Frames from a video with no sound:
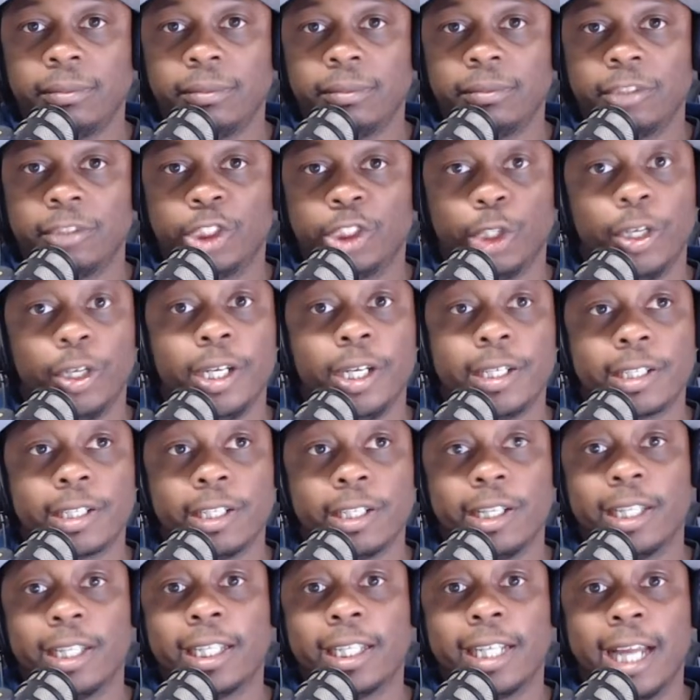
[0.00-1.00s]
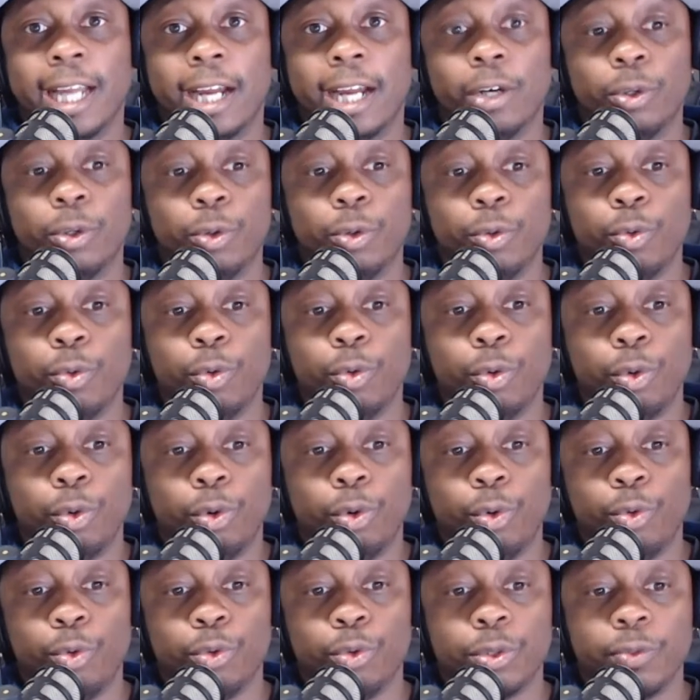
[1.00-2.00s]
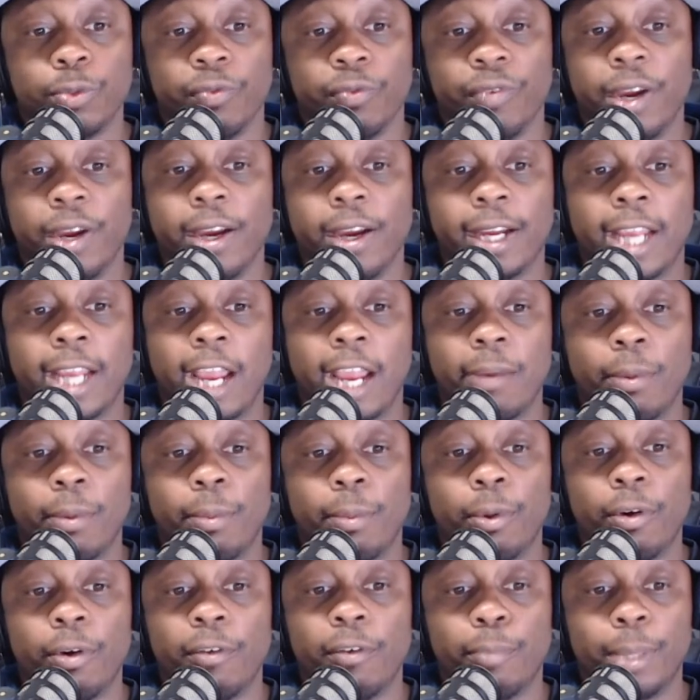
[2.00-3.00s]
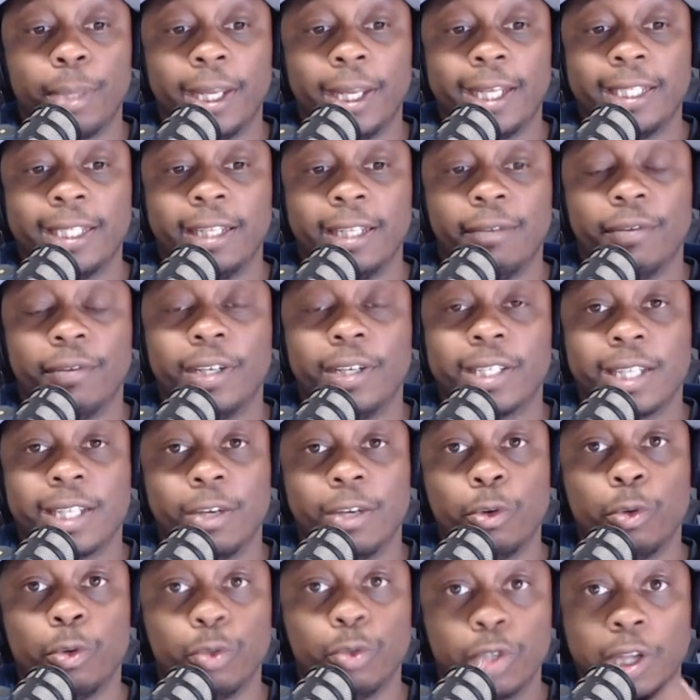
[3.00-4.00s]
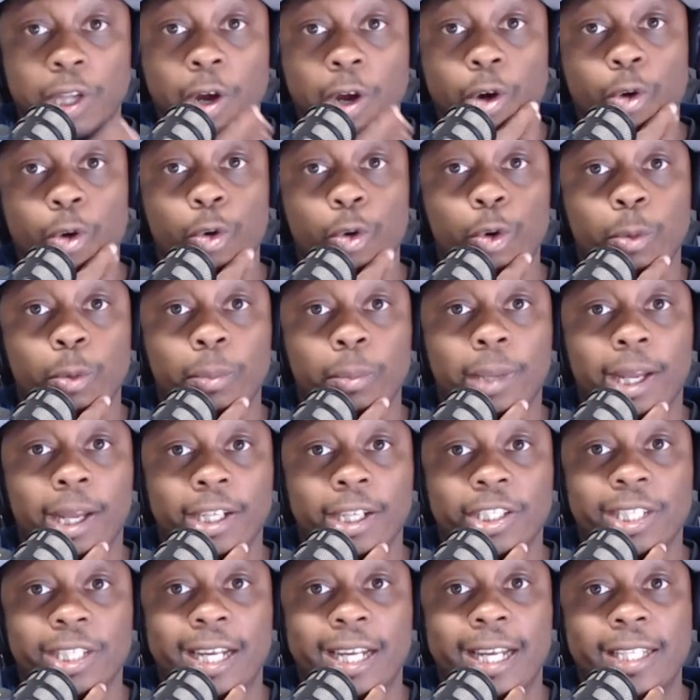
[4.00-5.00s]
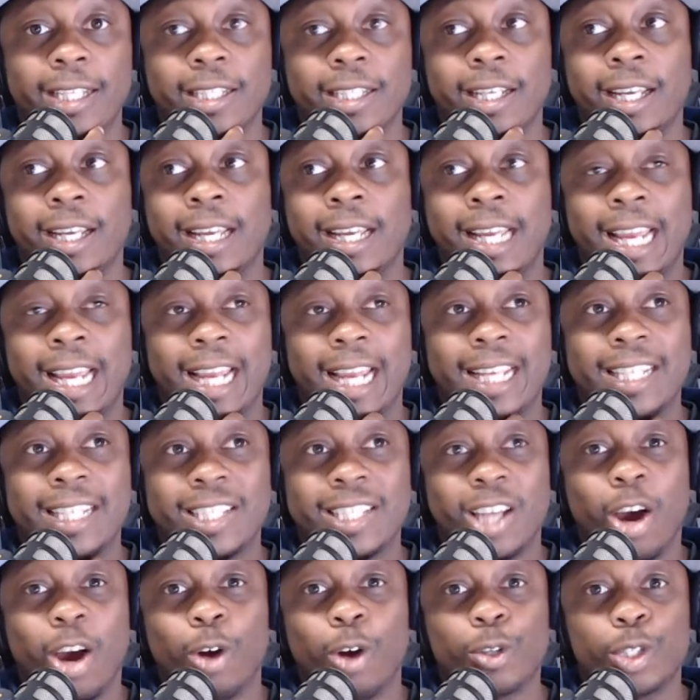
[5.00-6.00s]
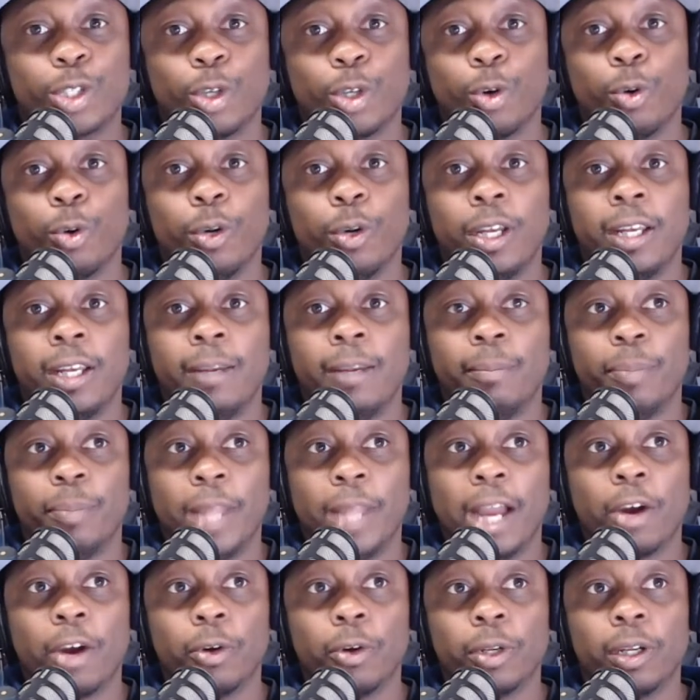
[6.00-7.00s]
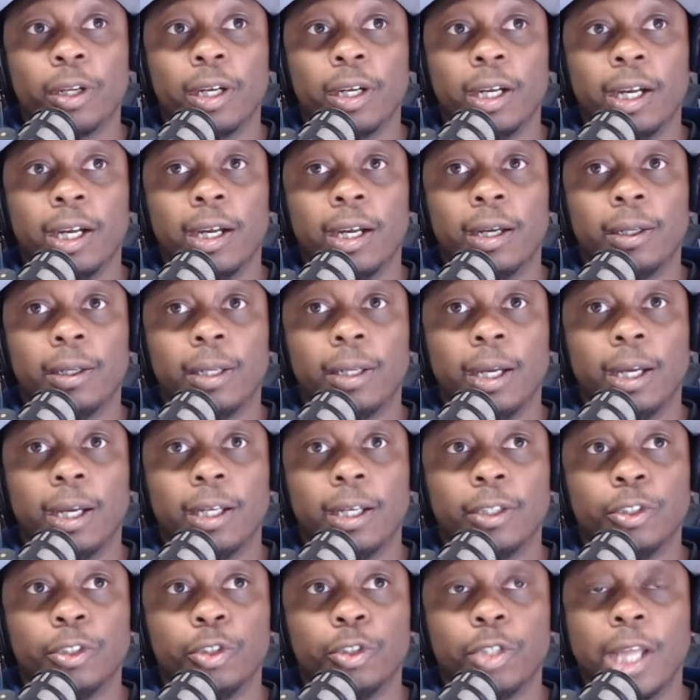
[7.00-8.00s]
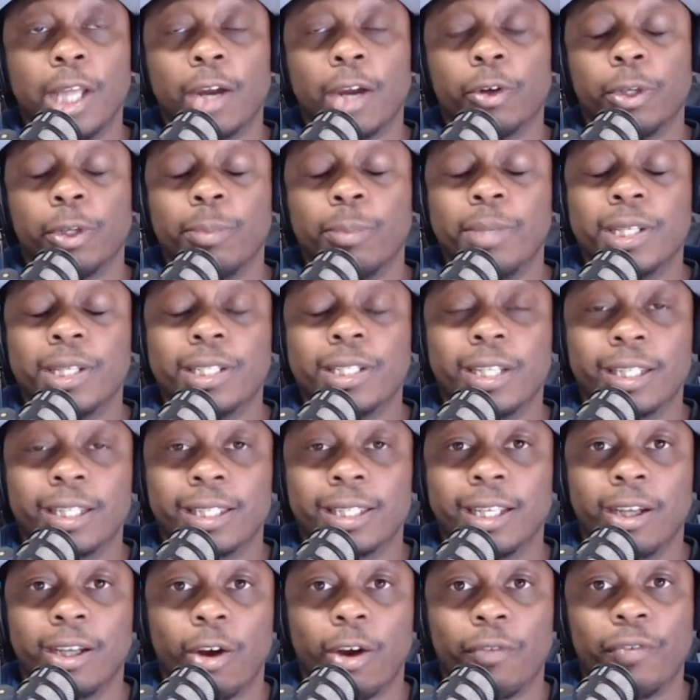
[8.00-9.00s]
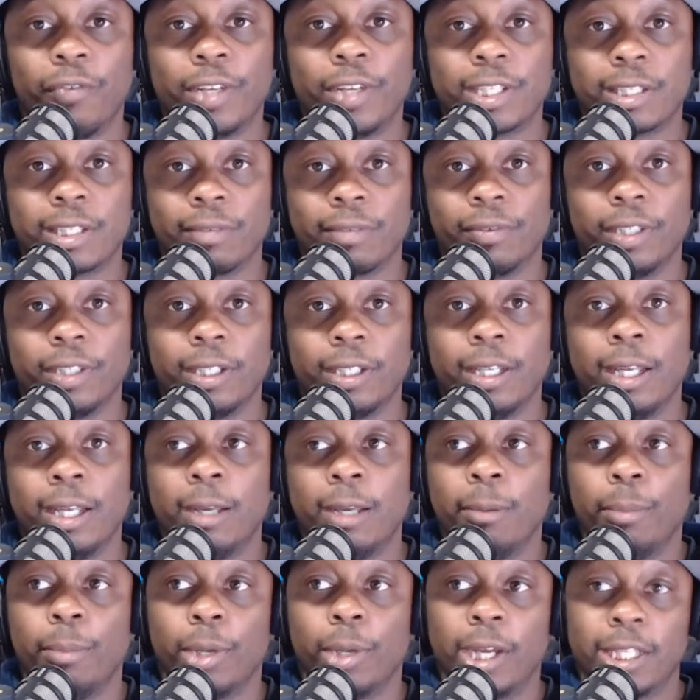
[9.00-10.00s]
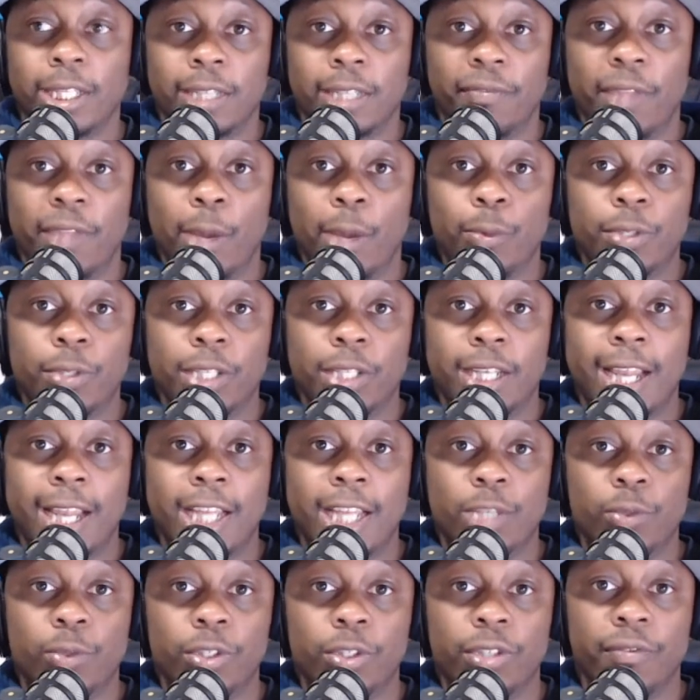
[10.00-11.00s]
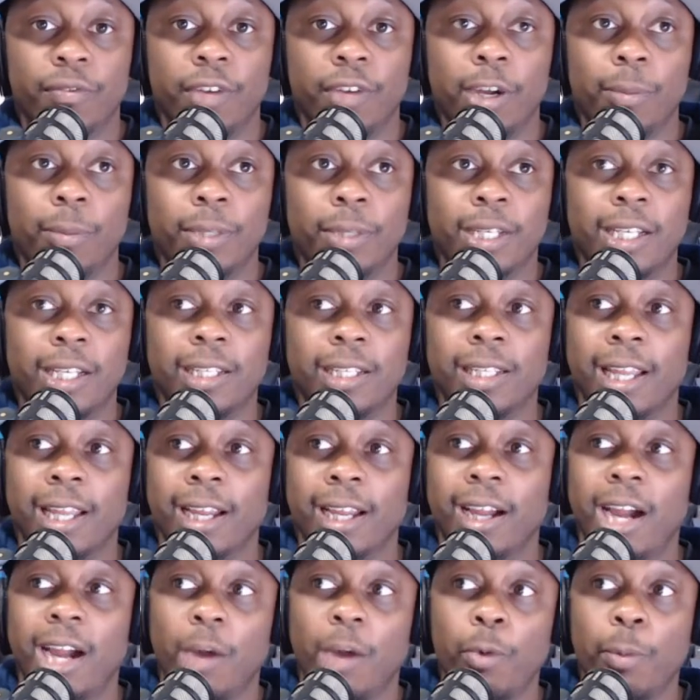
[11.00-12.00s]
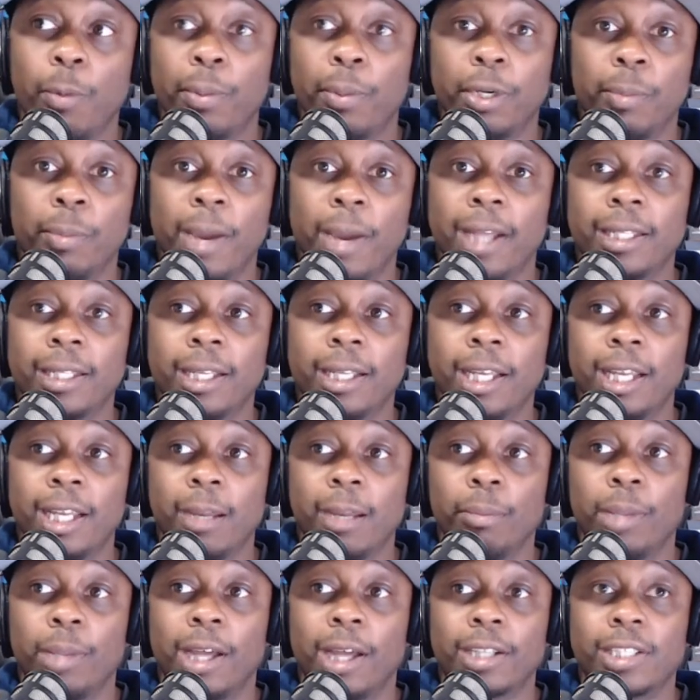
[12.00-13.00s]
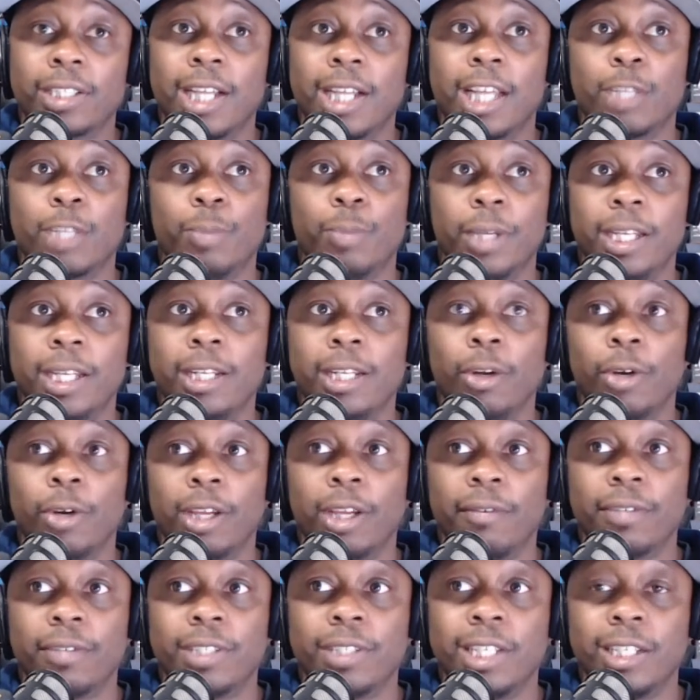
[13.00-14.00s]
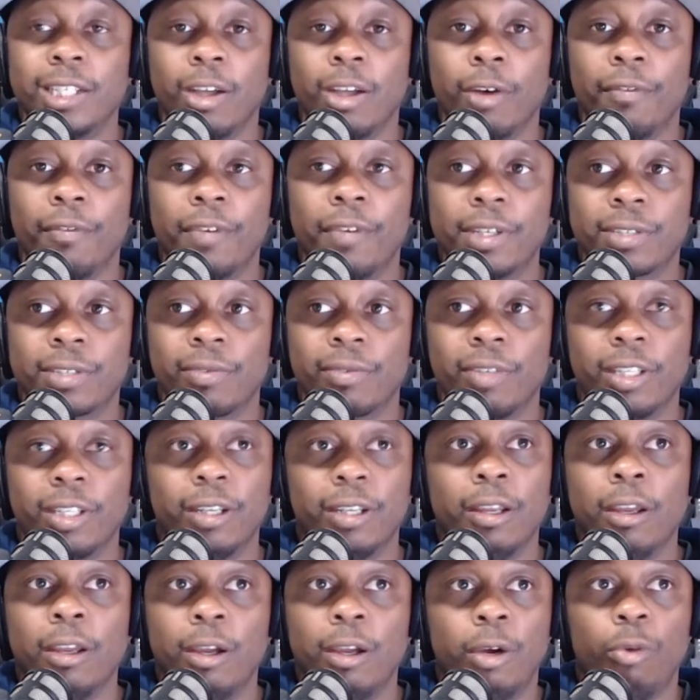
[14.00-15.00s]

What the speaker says: So here's another guy who's very capable of playing defense, who's long, who can block shots, and he's also not gonna you're not gonna miss anything offensively, because if that was the case with JaVale McGee, like, we put him out there, he can block shots, but he don't give us nothing offensively.